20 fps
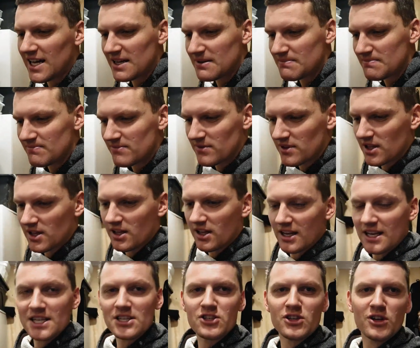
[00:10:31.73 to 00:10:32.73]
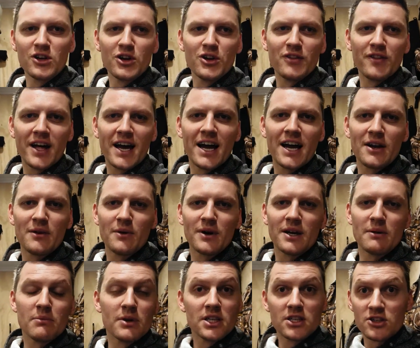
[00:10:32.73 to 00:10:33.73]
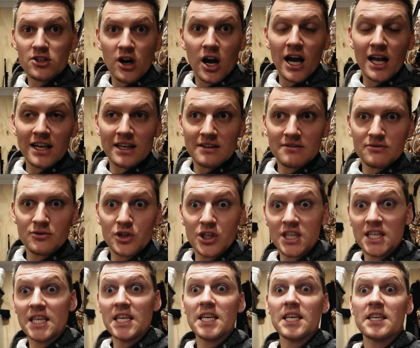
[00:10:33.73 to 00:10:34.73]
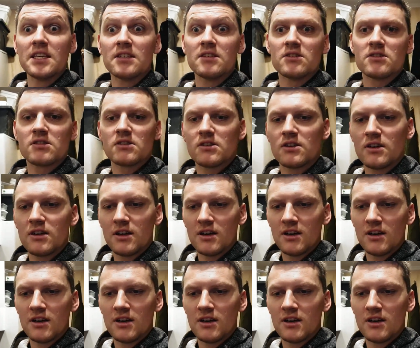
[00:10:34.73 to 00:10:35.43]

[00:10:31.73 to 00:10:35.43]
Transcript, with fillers: Um, a lesson learned the hard way. I've been dialing for years,